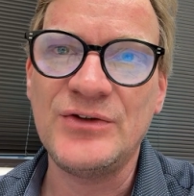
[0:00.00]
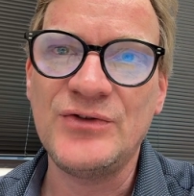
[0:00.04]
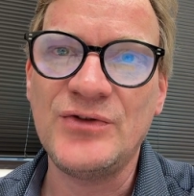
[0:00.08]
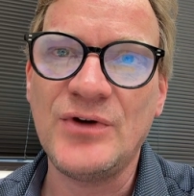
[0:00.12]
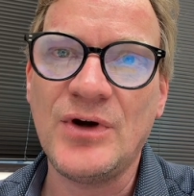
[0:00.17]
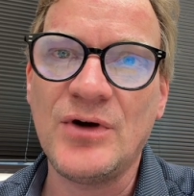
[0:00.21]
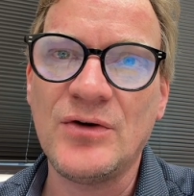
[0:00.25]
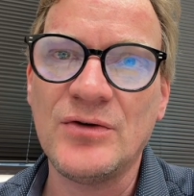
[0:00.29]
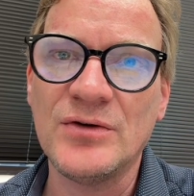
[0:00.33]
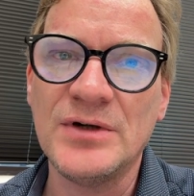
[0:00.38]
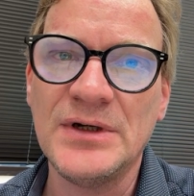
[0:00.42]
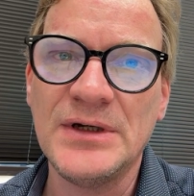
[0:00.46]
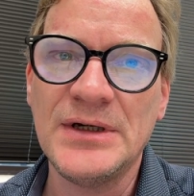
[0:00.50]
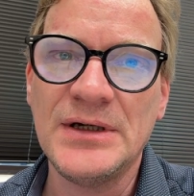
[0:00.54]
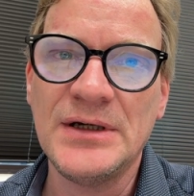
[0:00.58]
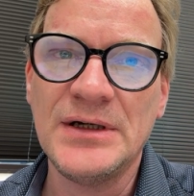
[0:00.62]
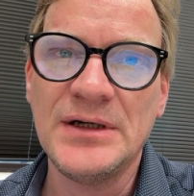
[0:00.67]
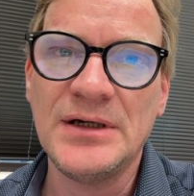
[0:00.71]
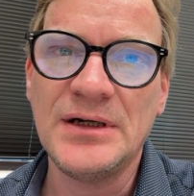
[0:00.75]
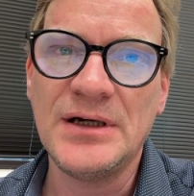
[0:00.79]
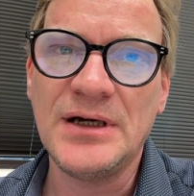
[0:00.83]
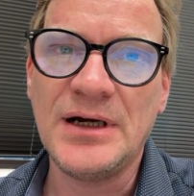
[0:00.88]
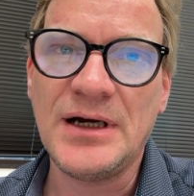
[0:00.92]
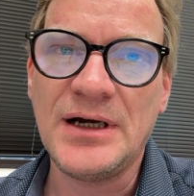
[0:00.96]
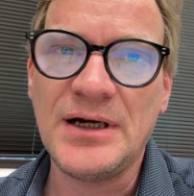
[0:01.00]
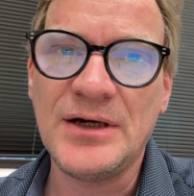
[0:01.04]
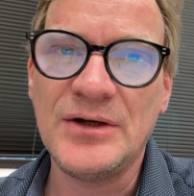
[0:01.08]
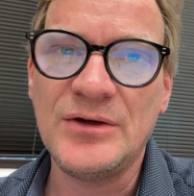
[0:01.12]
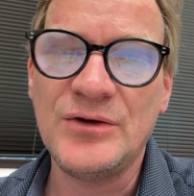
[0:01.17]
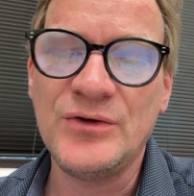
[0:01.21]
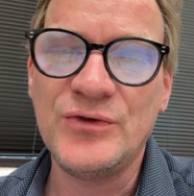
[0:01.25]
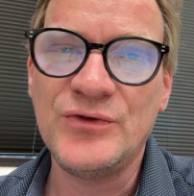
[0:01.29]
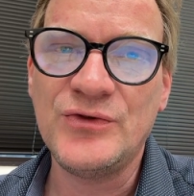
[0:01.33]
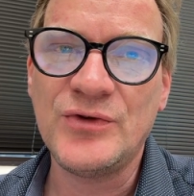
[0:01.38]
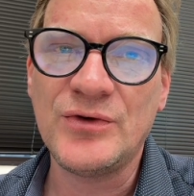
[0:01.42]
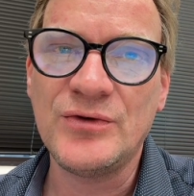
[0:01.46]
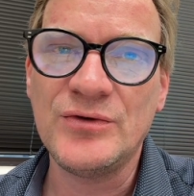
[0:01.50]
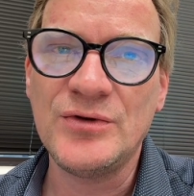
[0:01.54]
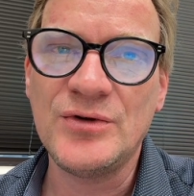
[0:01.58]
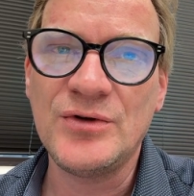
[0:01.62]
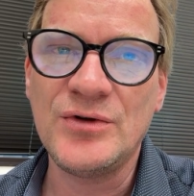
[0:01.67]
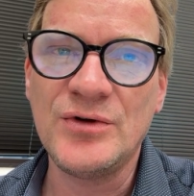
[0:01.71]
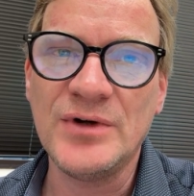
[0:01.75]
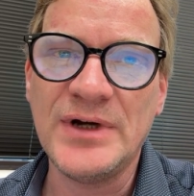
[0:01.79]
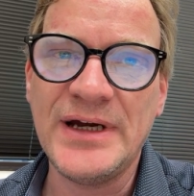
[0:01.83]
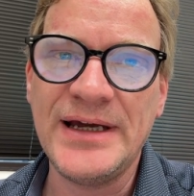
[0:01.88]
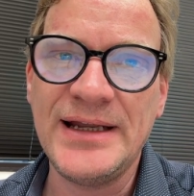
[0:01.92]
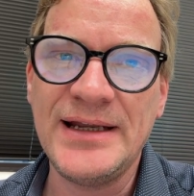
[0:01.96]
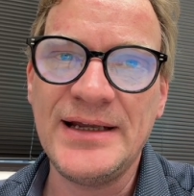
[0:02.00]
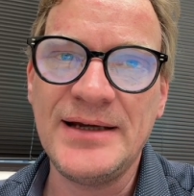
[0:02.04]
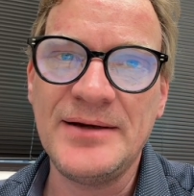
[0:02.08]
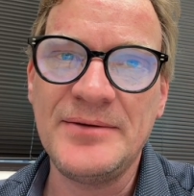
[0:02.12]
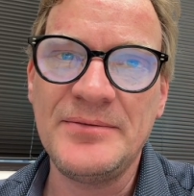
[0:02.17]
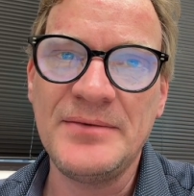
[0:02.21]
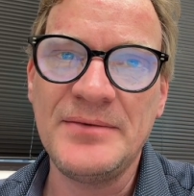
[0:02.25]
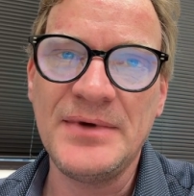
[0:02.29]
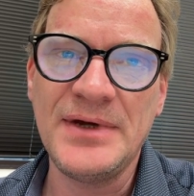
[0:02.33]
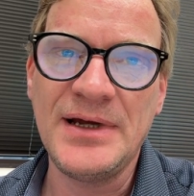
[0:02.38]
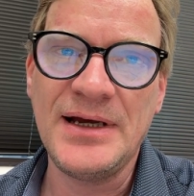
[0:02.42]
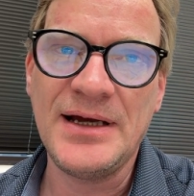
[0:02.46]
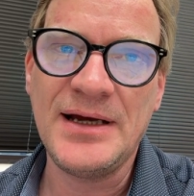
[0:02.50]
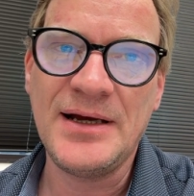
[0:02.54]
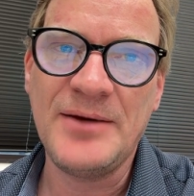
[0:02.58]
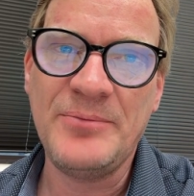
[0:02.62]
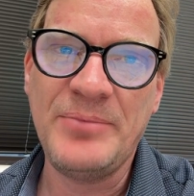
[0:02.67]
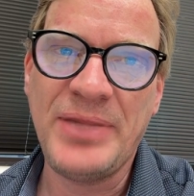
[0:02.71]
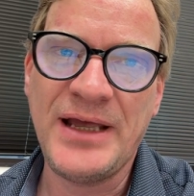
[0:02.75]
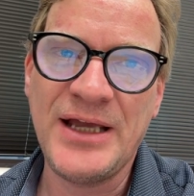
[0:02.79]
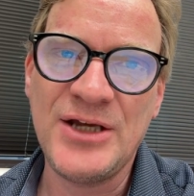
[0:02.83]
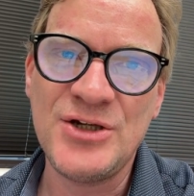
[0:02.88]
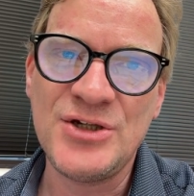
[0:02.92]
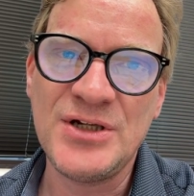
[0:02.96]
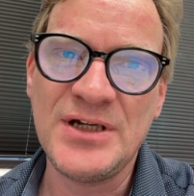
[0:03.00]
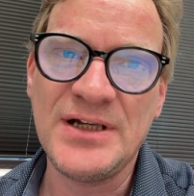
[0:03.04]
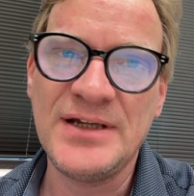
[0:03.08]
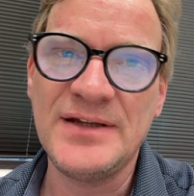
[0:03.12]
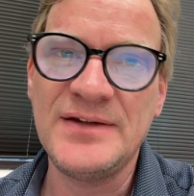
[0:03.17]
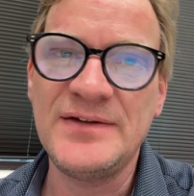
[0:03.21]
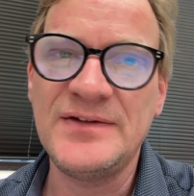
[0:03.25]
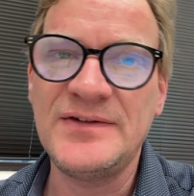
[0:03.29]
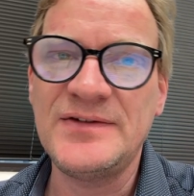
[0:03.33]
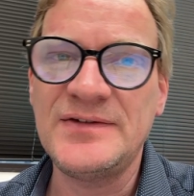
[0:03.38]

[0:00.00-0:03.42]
So you look at a patient,